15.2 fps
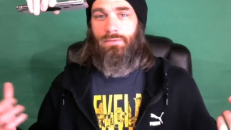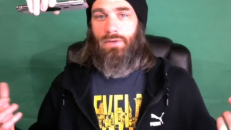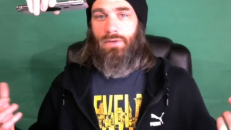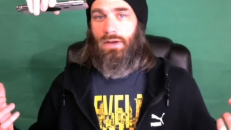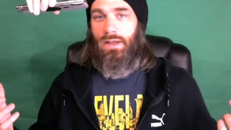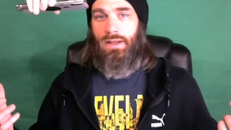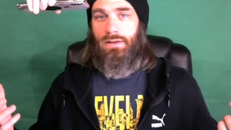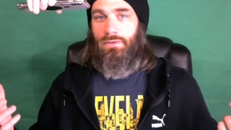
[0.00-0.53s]
for
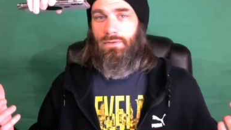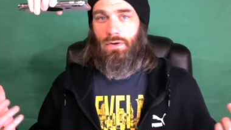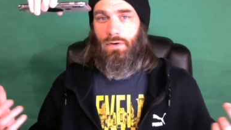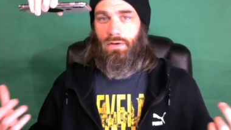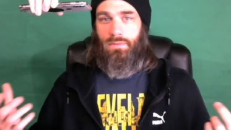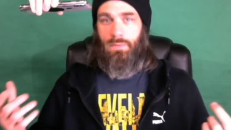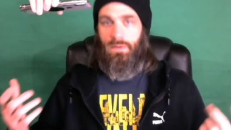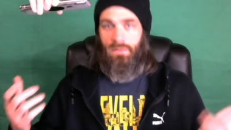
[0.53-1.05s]
kids for
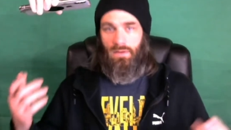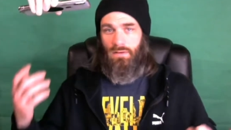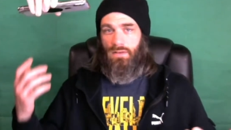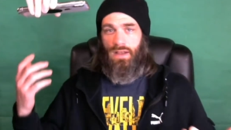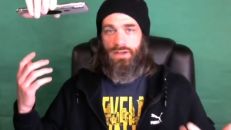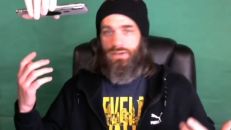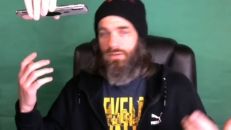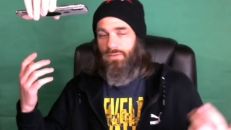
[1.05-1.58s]
Christmas because
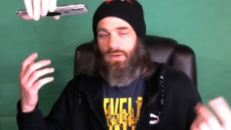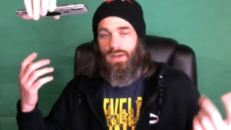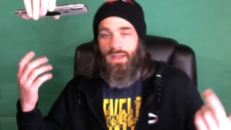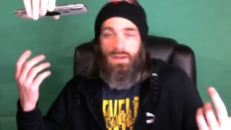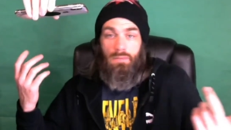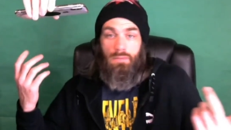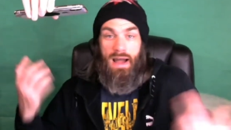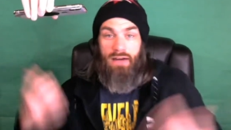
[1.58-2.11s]
they just
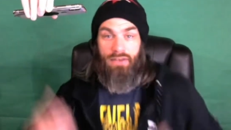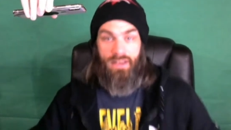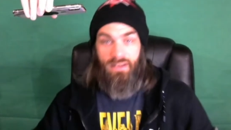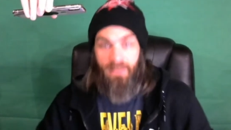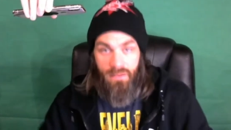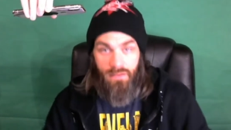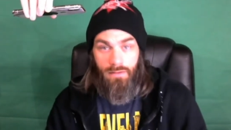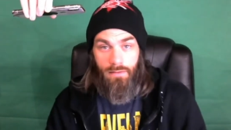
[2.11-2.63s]
forget about it.
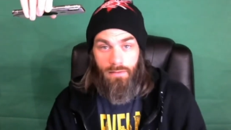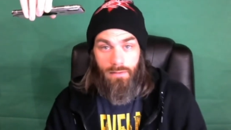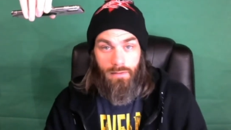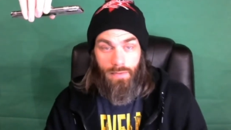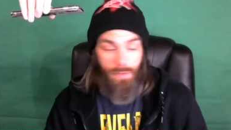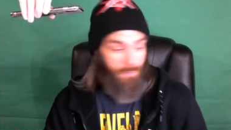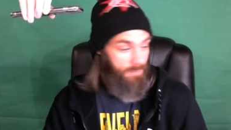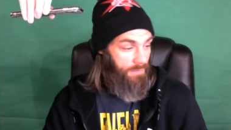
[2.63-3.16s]

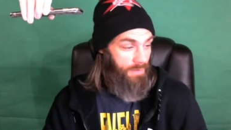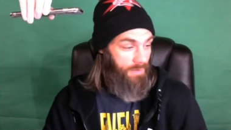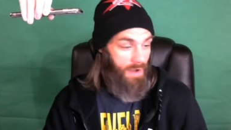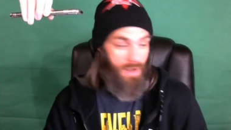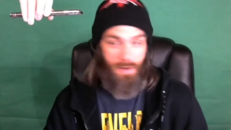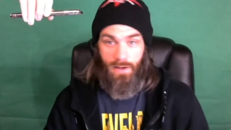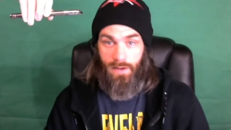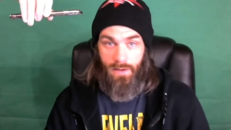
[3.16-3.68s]
The
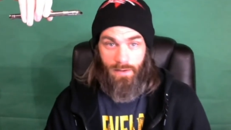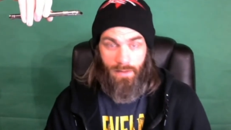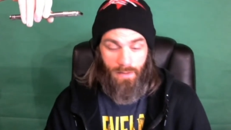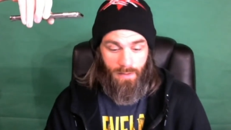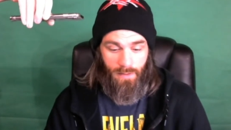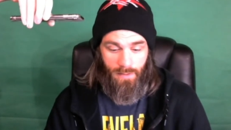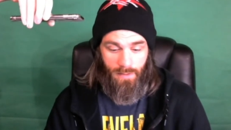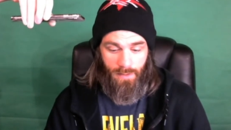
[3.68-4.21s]
fuck.
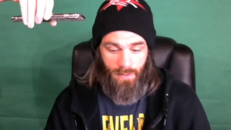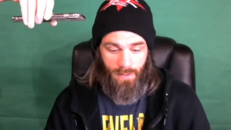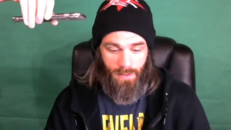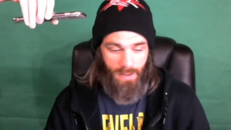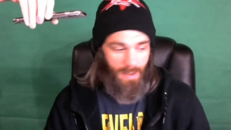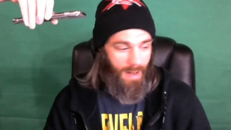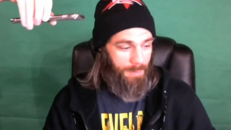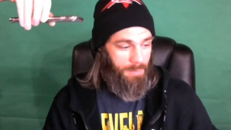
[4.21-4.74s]

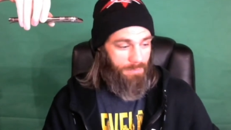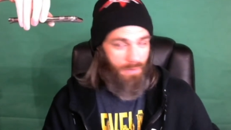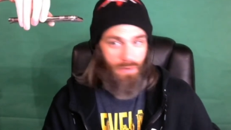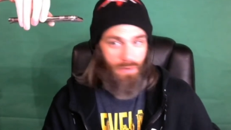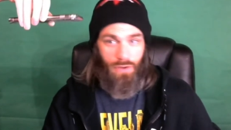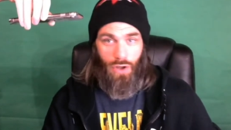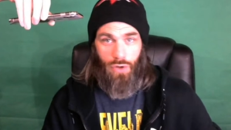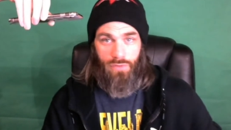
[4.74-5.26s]
Kid asked me for
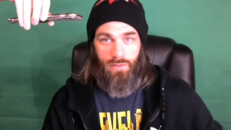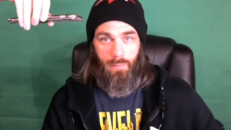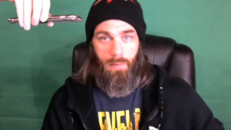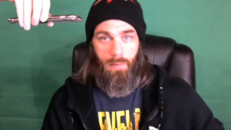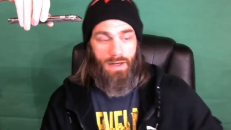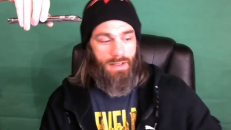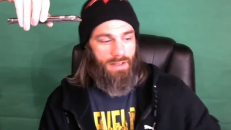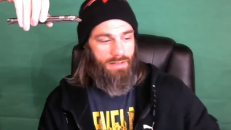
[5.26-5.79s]
clothes and
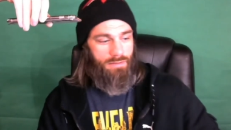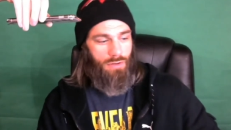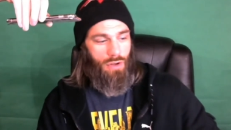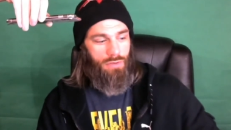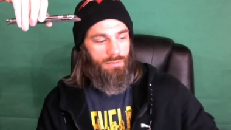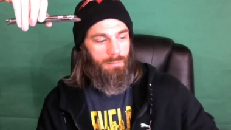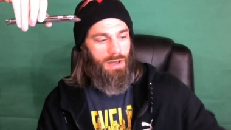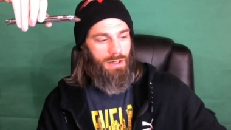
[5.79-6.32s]
money. He gets
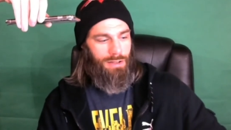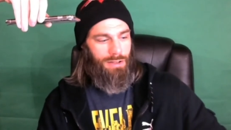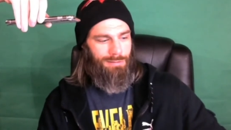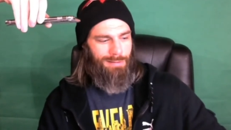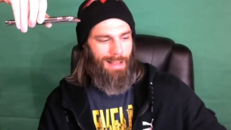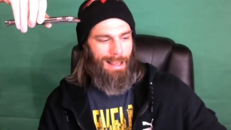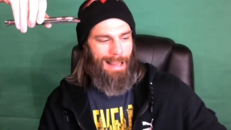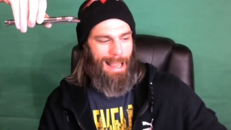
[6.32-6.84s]
clothes and money. He's
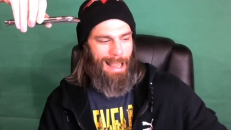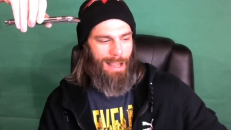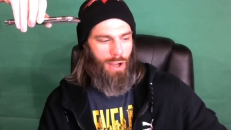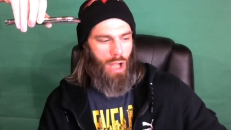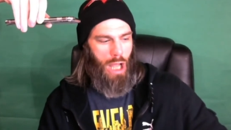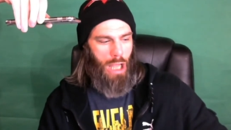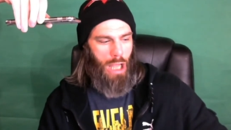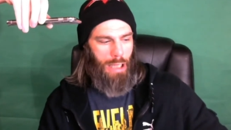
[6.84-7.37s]
like,
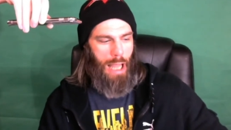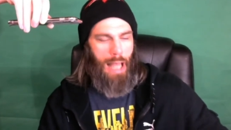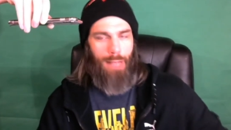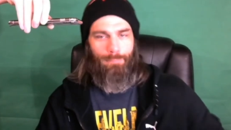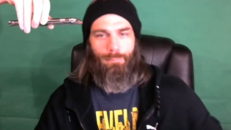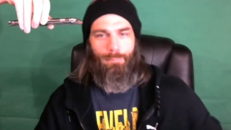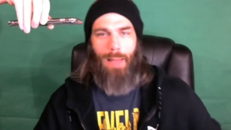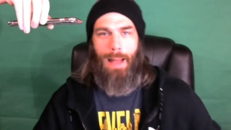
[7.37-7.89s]
I, I
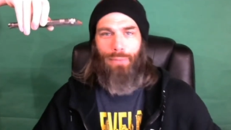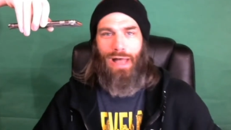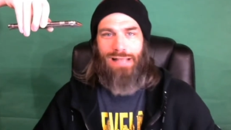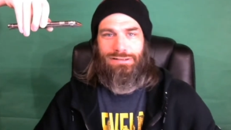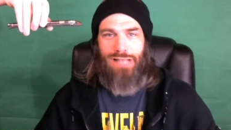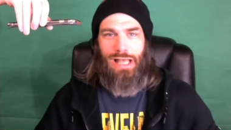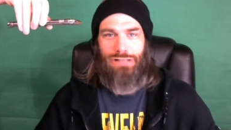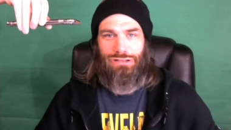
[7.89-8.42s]
got my
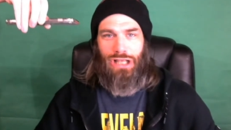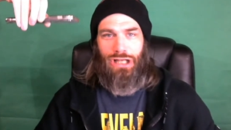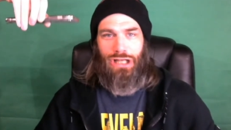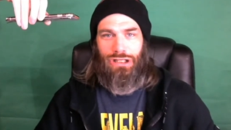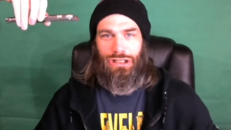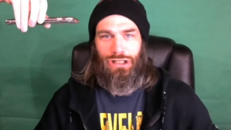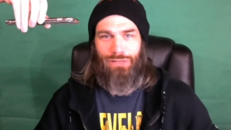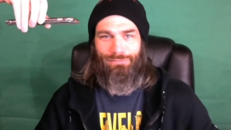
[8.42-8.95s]

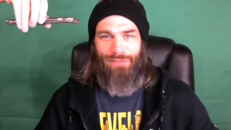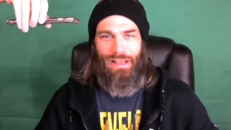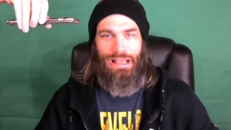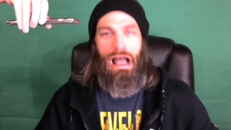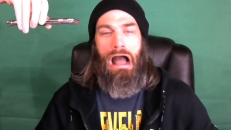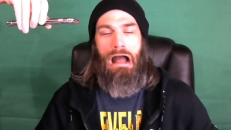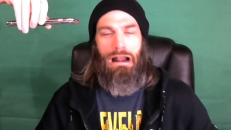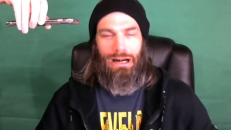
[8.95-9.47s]
PlayStation,
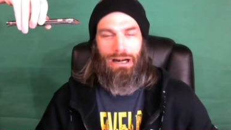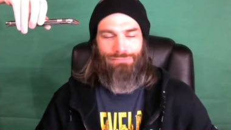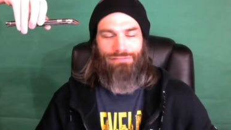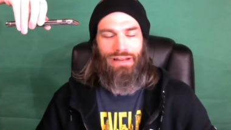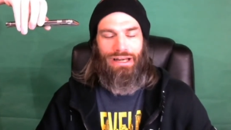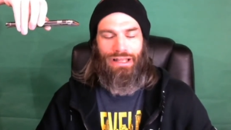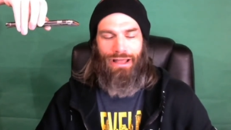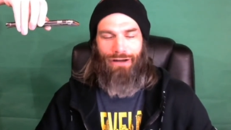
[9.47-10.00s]
VR, and
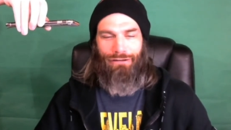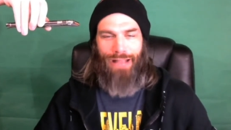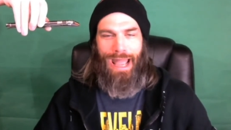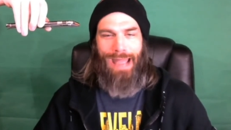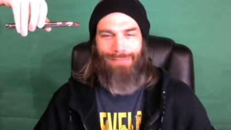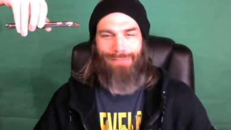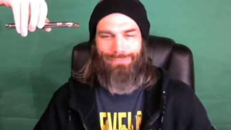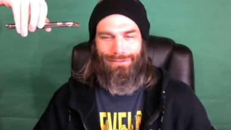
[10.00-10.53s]
video
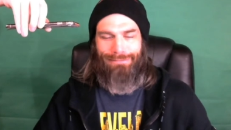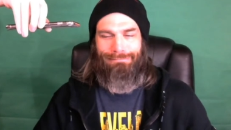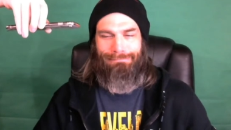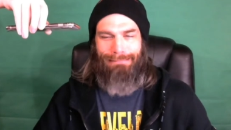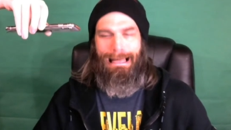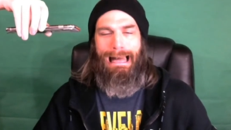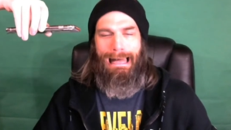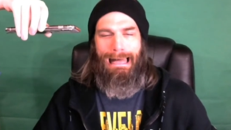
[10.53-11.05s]
games.
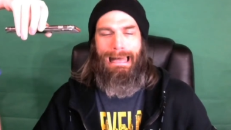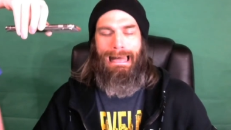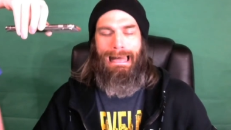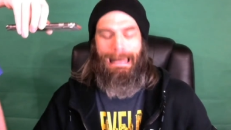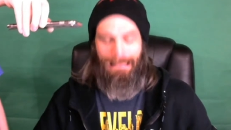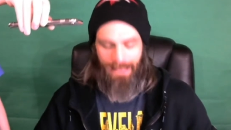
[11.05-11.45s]
Ah.